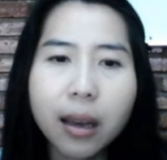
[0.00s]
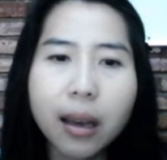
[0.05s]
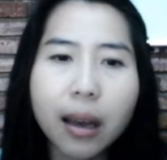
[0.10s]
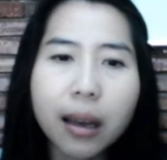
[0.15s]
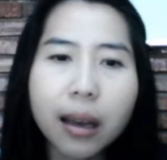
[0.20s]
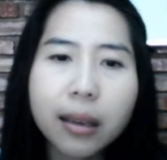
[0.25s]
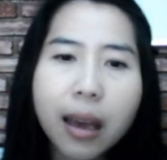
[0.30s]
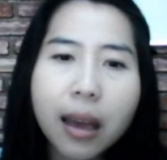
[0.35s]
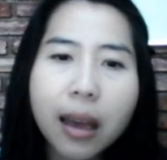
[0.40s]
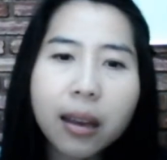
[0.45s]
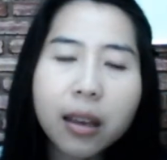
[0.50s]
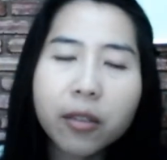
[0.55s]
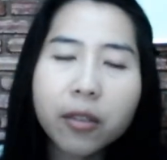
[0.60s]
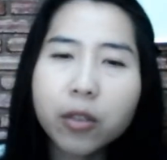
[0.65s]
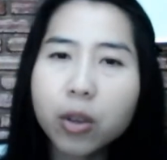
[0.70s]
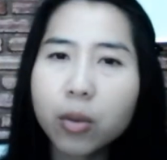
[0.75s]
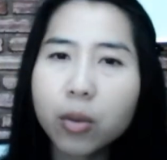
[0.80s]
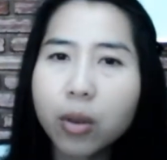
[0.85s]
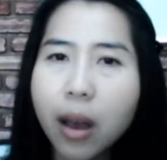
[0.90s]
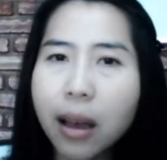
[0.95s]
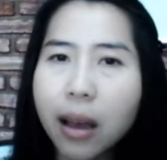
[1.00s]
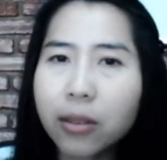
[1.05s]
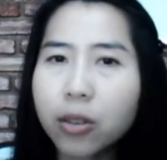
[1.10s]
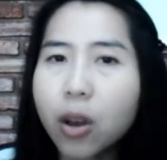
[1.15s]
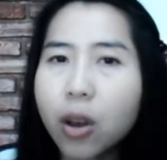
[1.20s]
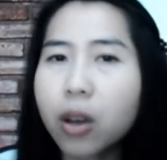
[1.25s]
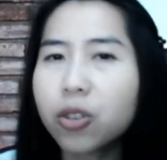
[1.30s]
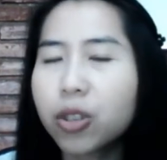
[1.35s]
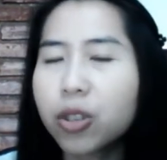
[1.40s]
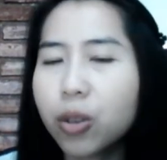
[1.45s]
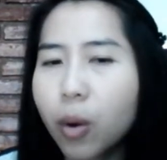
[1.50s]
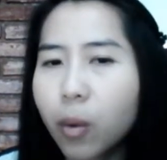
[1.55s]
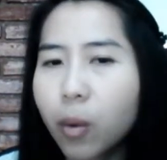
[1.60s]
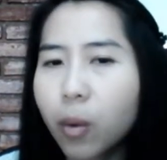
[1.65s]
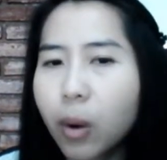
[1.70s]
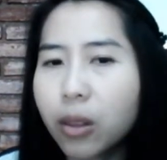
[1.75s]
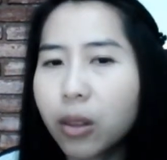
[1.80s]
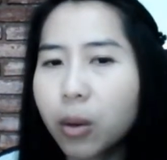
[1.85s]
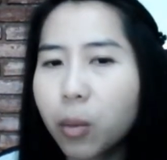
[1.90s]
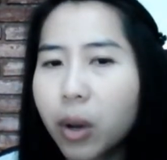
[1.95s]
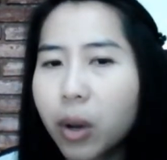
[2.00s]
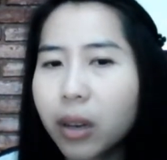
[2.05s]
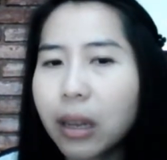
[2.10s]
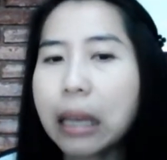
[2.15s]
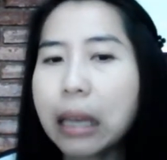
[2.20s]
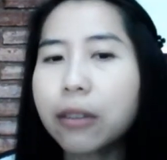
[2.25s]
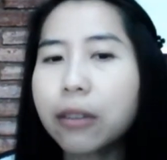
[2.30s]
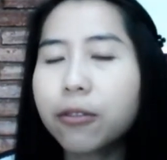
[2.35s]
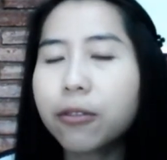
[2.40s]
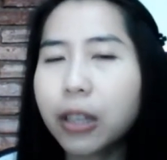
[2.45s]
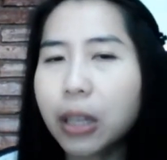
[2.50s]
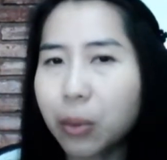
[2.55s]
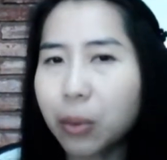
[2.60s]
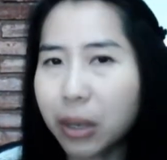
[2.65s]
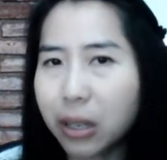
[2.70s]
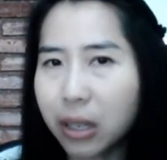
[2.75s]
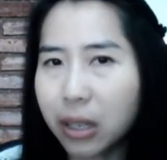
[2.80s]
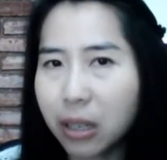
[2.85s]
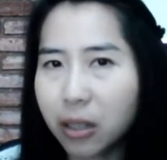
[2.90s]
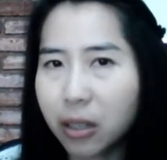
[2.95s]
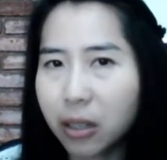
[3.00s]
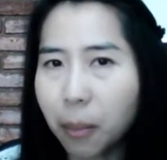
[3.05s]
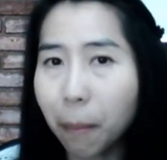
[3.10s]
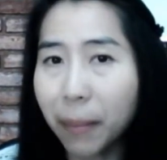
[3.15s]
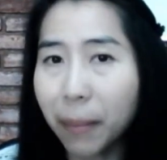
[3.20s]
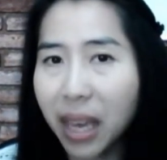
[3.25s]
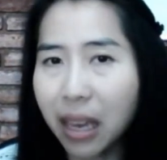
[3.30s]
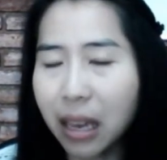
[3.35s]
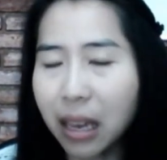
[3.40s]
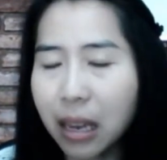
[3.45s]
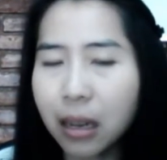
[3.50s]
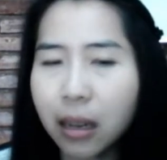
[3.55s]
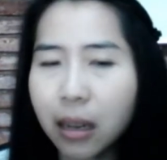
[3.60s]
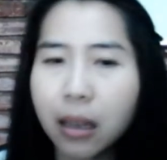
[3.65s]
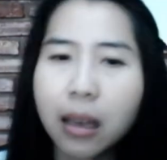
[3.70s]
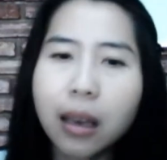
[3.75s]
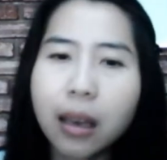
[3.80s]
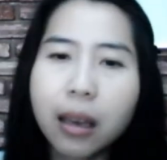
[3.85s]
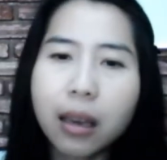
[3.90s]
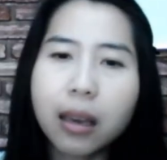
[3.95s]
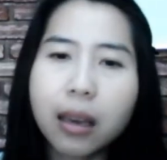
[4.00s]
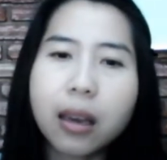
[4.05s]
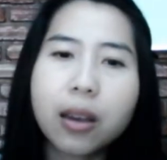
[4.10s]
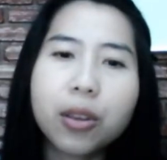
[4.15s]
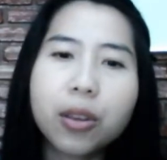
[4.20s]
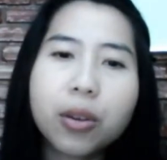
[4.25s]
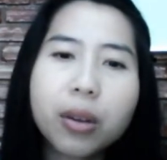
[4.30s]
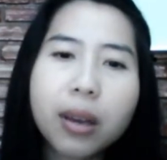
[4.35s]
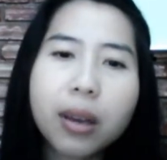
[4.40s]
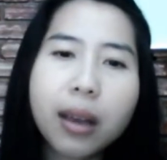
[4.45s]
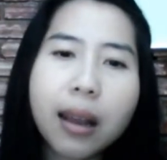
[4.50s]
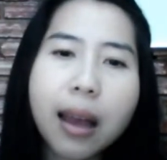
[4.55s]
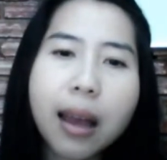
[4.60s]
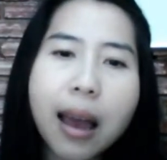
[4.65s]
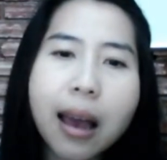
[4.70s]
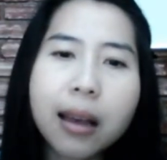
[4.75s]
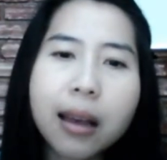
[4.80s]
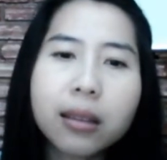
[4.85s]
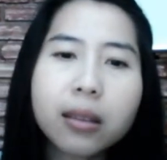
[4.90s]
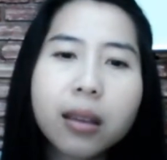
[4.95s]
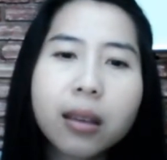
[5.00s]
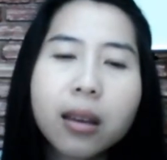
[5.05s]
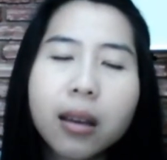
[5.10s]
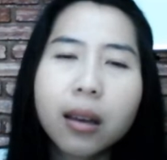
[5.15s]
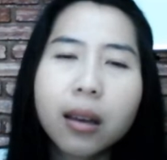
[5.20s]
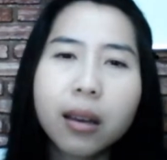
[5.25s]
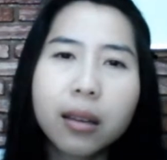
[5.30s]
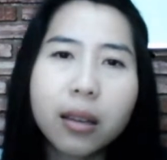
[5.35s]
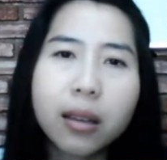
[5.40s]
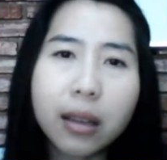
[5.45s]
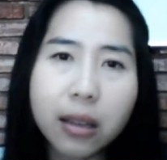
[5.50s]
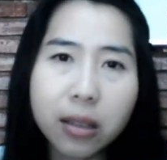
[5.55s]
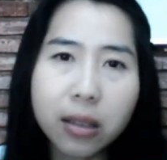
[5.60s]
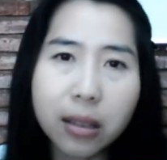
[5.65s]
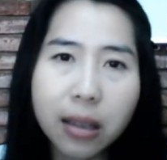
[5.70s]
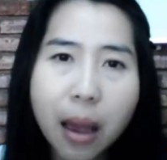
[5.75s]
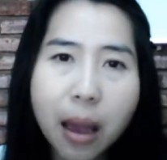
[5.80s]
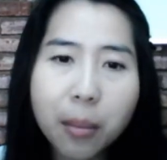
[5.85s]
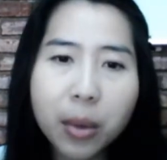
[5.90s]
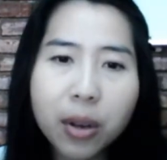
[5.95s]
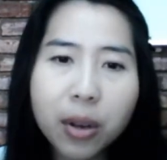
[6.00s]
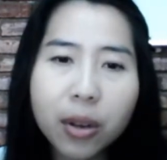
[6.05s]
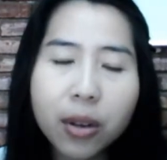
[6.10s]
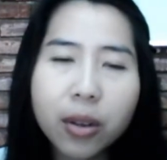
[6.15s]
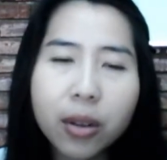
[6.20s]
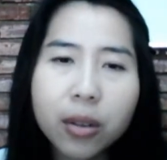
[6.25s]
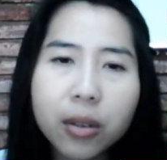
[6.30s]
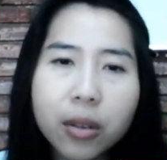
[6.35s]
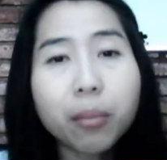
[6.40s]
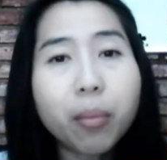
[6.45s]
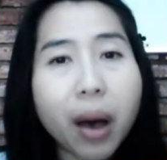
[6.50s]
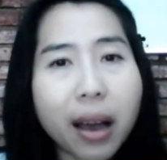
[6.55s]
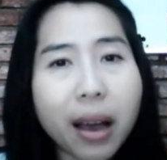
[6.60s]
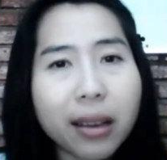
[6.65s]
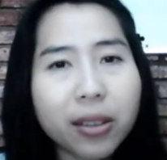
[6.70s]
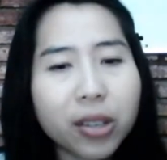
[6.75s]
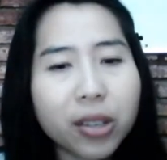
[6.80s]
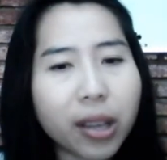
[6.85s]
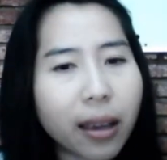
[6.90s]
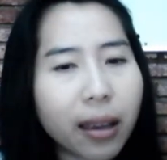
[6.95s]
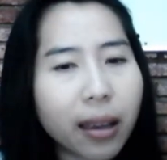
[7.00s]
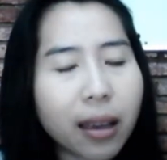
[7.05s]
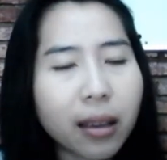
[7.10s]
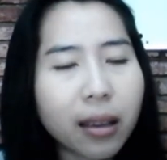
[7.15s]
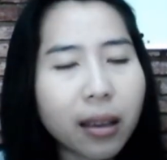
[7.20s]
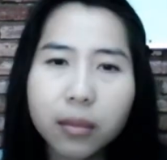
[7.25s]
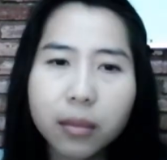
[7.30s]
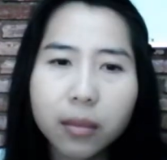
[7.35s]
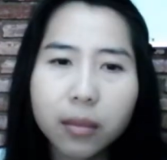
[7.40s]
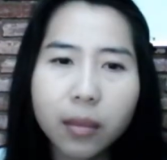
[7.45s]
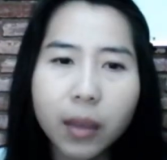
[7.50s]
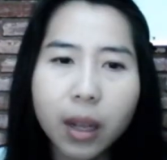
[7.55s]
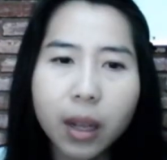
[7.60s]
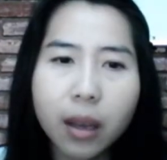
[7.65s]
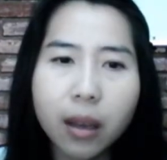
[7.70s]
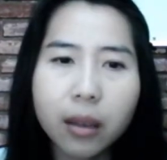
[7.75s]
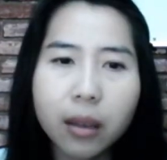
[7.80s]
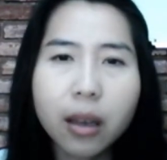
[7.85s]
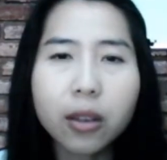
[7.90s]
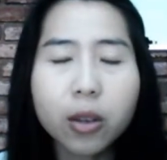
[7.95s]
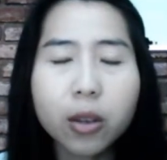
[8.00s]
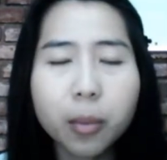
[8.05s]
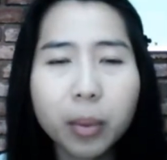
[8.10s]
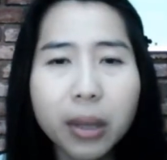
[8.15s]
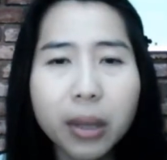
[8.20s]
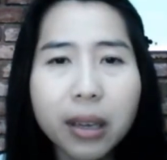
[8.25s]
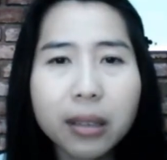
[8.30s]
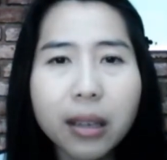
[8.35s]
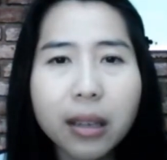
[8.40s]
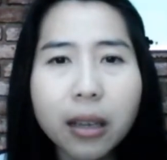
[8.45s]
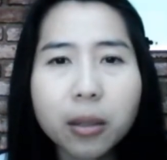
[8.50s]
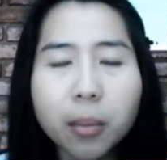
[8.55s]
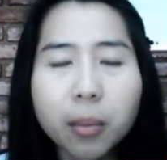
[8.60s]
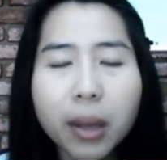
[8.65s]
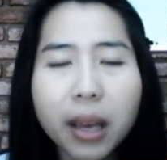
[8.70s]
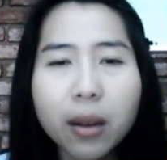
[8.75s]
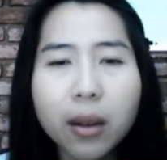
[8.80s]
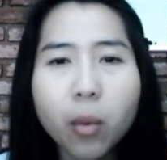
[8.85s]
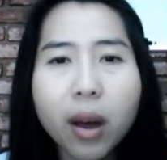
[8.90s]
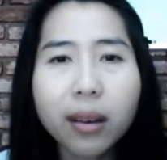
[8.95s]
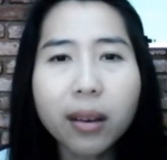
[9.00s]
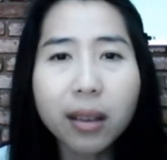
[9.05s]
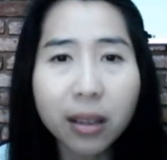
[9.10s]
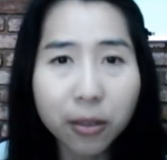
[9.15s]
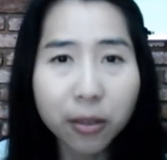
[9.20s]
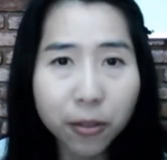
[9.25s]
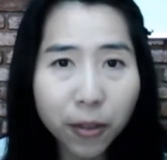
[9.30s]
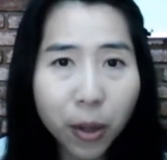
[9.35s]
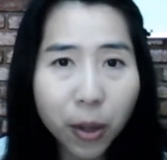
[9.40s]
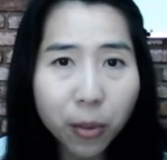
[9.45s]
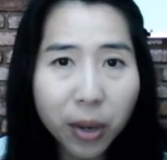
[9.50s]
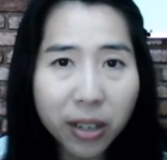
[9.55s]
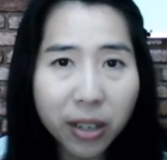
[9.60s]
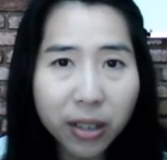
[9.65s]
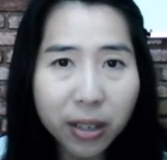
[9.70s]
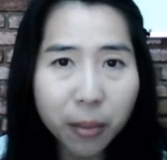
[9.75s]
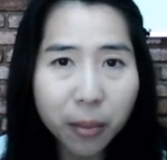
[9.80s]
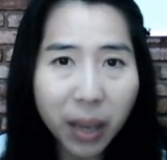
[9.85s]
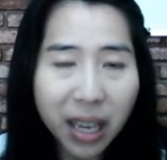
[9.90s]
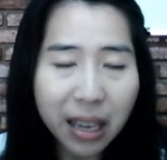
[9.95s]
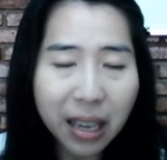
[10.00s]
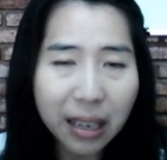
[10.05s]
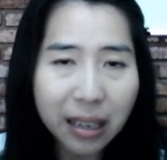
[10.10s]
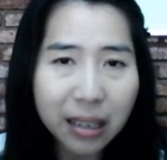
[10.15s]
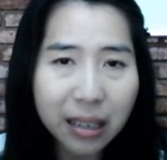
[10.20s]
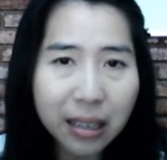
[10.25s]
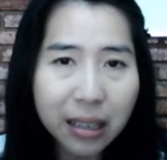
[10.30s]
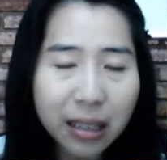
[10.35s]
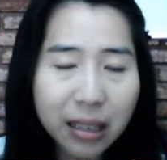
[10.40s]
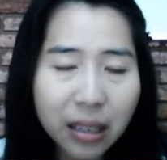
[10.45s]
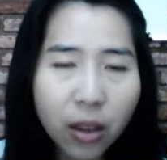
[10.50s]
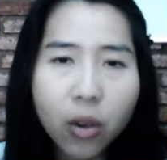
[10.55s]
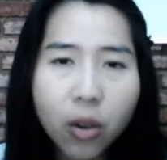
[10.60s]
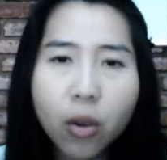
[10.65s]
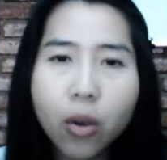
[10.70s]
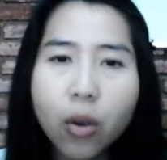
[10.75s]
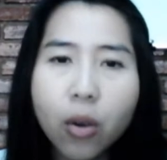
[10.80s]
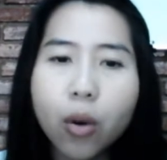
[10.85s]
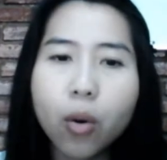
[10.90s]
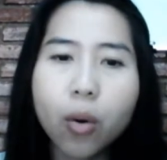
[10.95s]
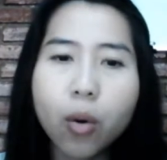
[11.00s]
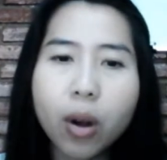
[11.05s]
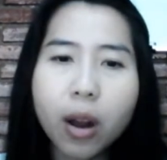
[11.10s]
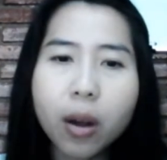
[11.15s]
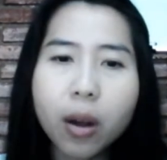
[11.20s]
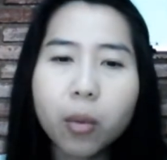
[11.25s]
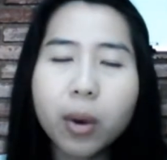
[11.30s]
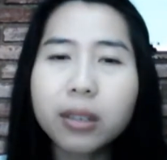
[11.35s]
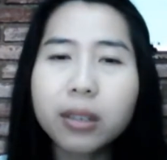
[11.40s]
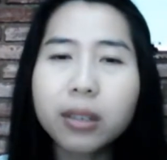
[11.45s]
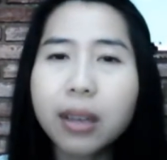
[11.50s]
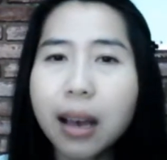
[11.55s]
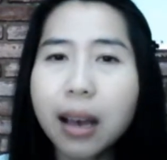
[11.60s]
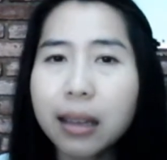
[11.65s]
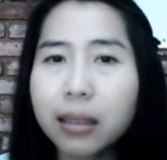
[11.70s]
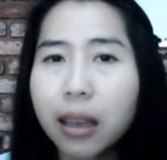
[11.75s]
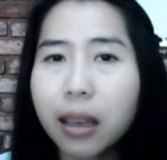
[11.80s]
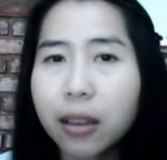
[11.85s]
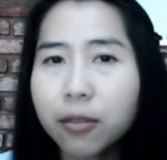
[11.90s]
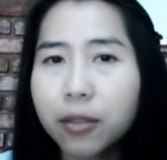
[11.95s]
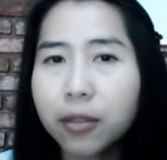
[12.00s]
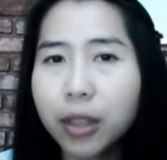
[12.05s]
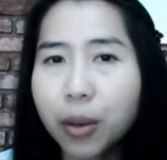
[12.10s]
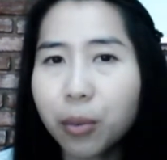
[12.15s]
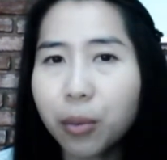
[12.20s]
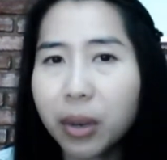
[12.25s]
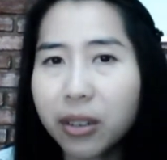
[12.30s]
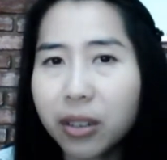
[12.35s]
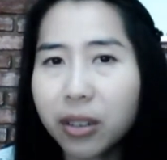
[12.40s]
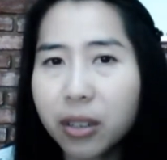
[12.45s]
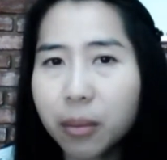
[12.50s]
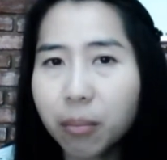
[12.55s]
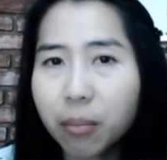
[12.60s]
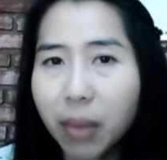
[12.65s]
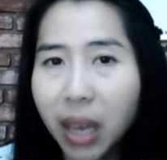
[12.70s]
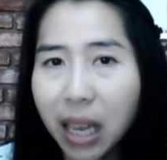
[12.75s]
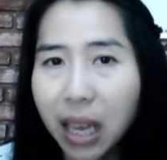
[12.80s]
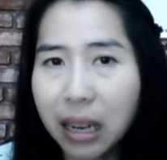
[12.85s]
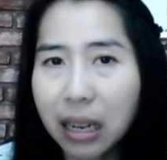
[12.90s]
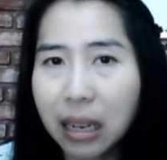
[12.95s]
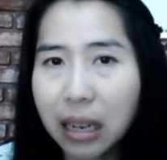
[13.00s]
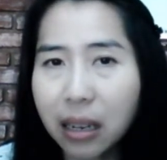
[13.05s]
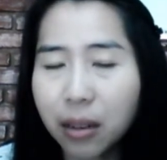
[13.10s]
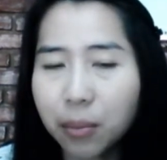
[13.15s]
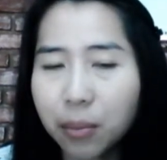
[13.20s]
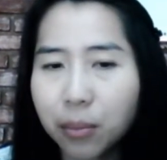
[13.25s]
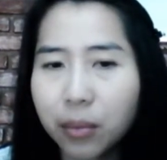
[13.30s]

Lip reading: Again, if you are not sure what the word influences mean, Here you can ask the examiner by saying, can you please explain what influence means? Or what does influence mean?